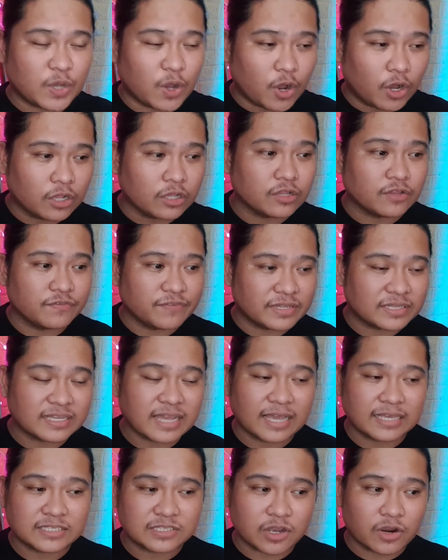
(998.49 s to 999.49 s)
all of
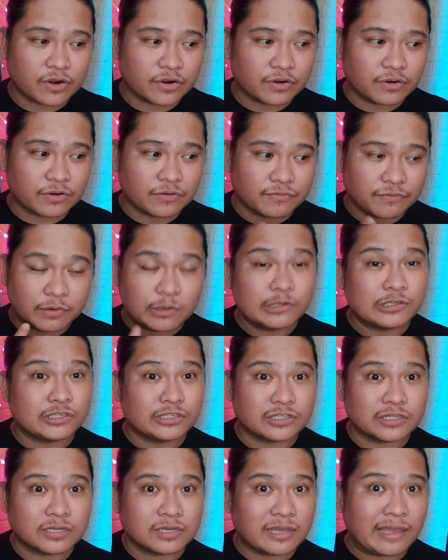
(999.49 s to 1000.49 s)
it, guys, are
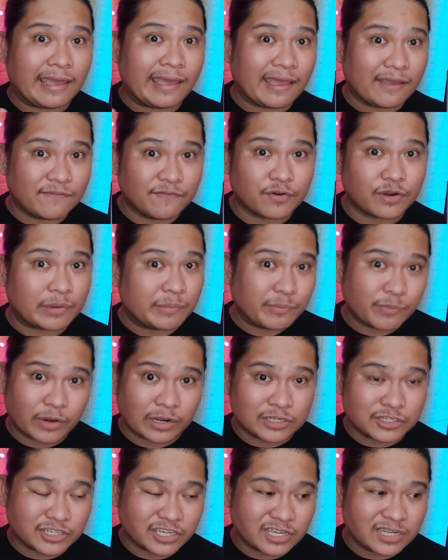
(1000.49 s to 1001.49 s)
first ever
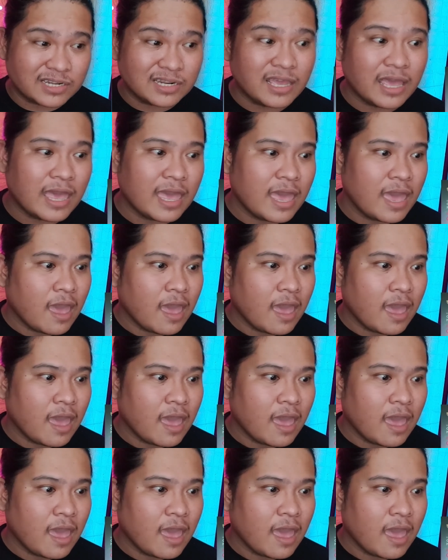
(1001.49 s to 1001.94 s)
impression.